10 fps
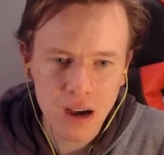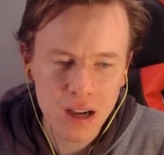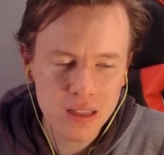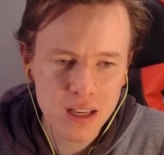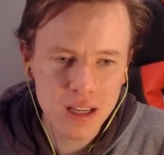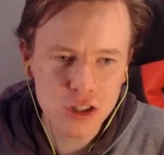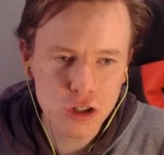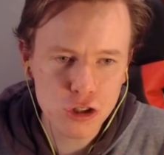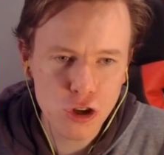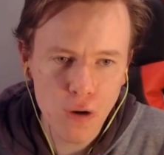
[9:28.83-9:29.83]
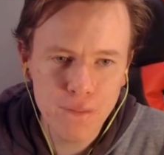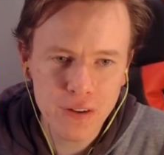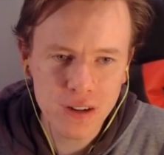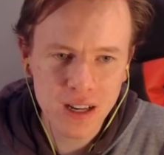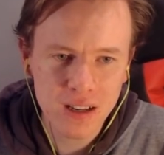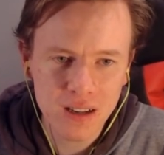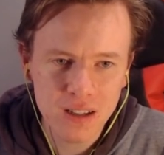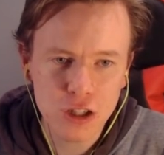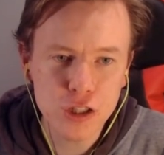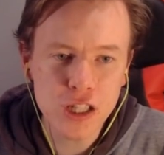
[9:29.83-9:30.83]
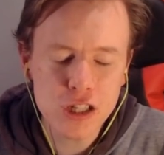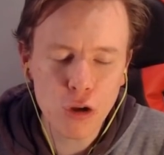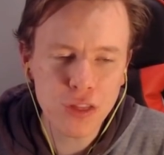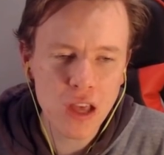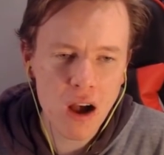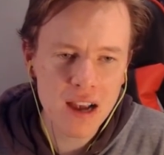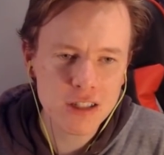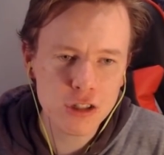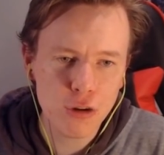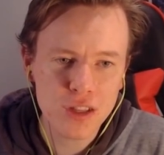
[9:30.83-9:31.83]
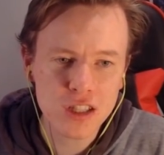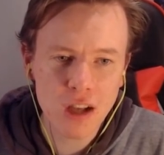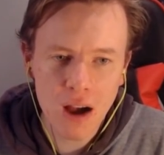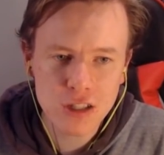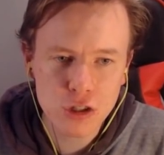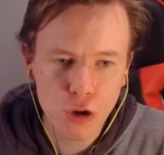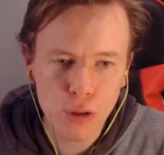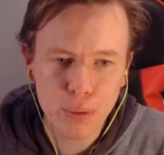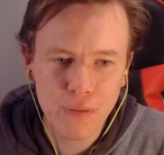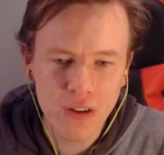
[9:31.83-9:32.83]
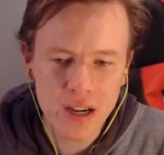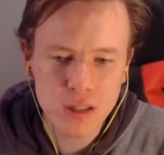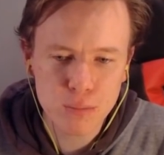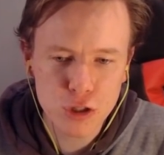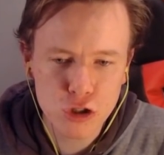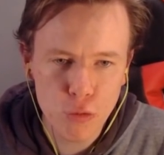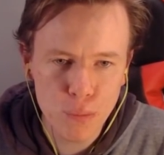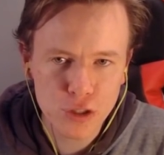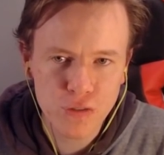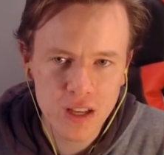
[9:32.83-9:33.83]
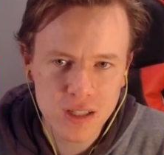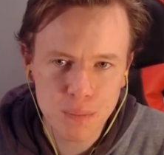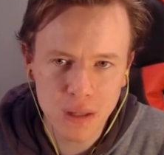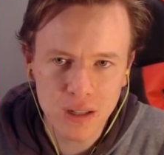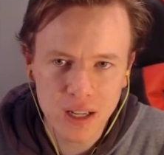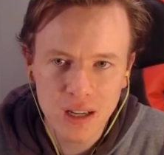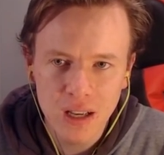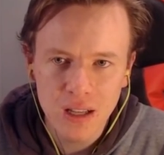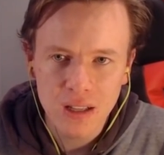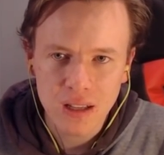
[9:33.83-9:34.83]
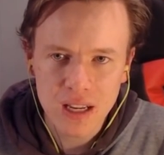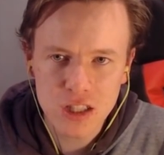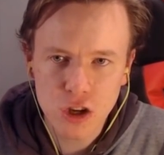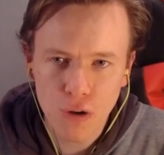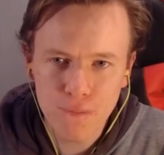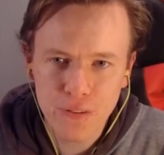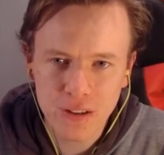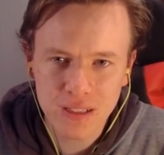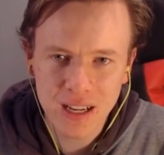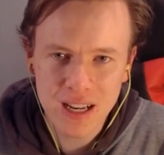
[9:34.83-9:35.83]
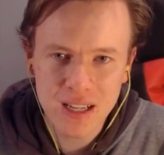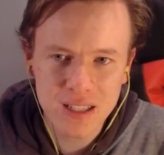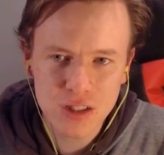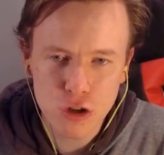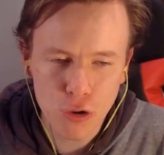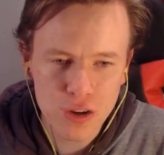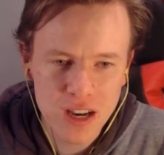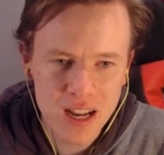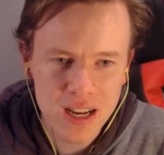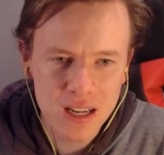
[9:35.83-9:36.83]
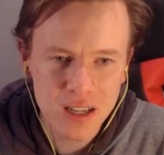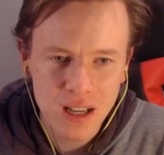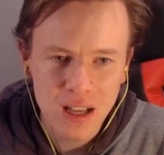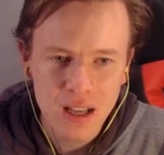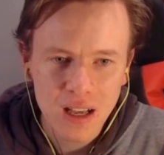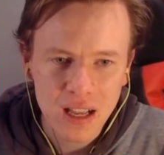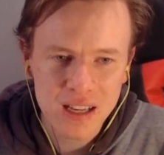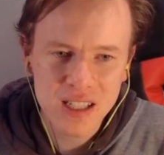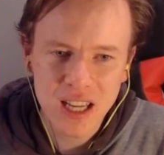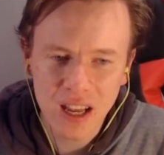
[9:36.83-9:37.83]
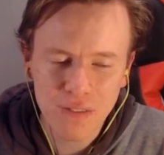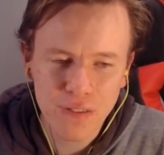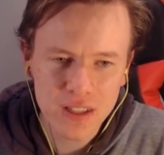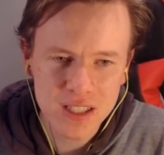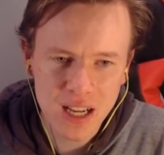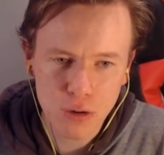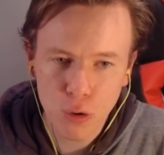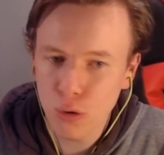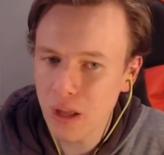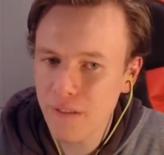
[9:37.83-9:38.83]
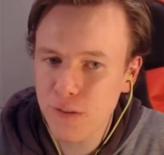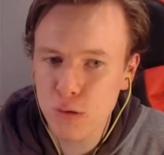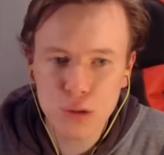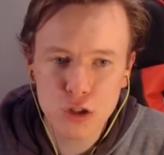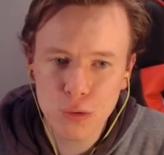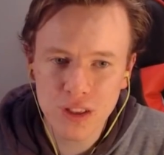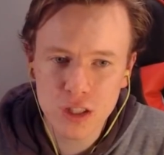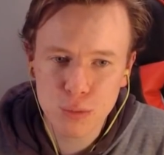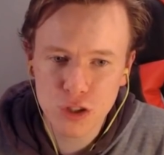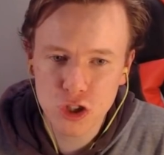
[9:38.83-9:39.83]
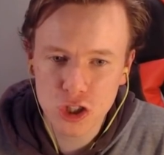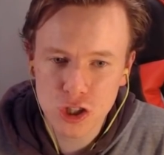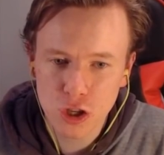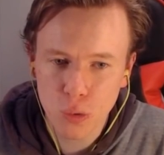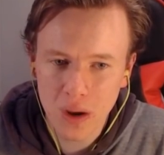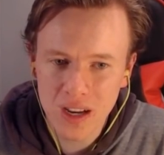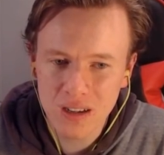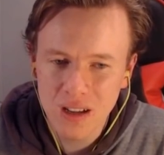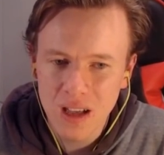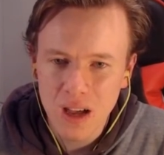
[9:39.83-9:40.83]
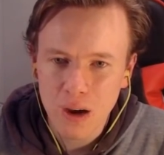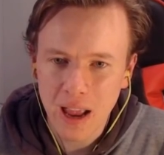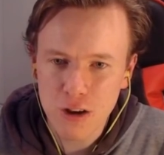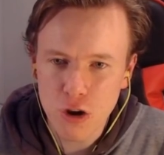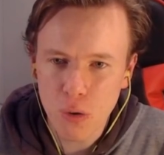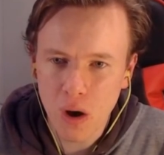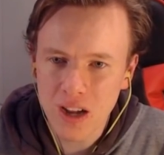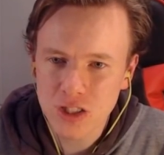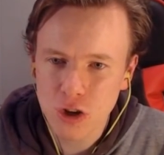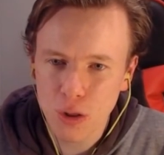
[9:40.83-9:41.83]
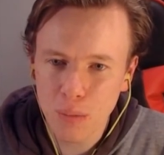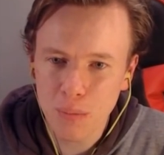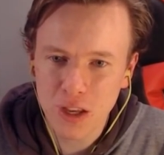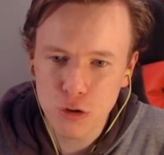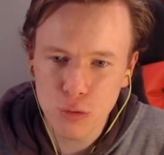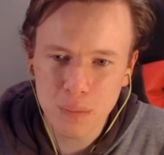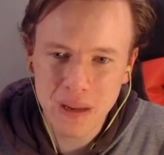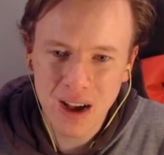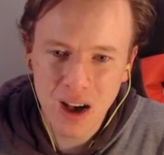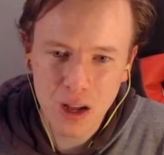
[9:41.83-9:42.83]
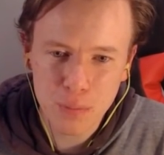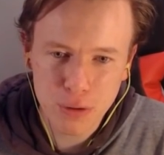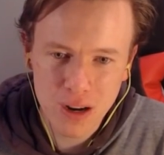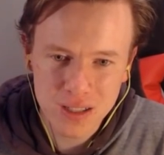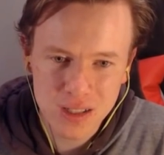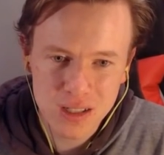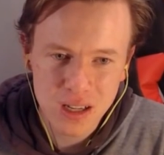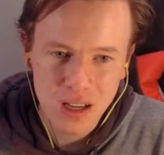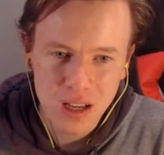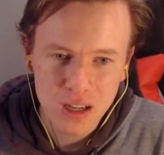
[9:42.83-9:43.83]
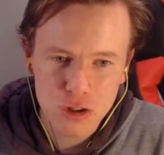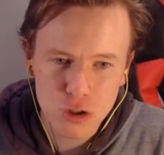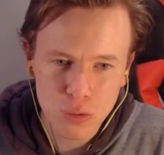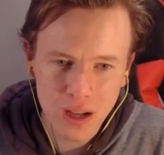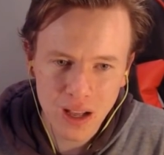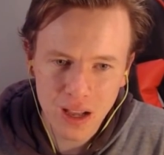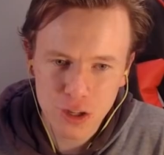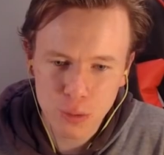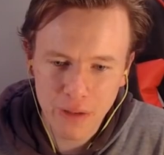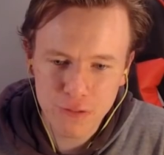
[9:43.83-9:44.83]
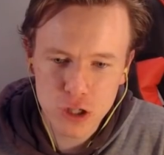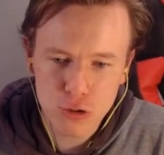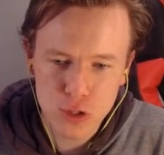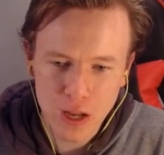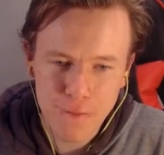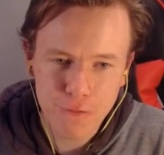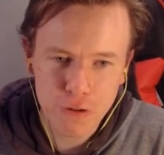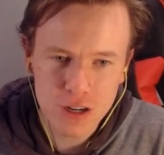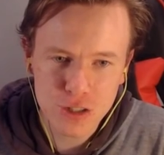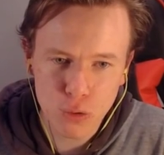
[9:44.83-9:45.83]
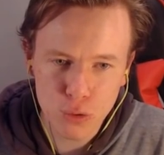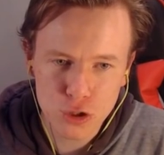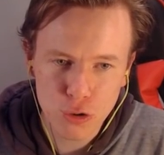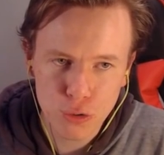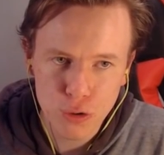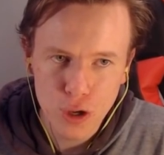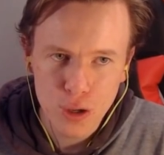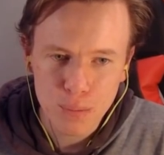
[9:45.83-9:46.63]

I think he's just confident he, because he's got the ice, this ice golem provides him so much flexibility. He's confident that he does not need his king for the town hall. If you were doing this with just the queen and no ice golem, you would be hard pressed to, uh, you would have to use a freeze or two.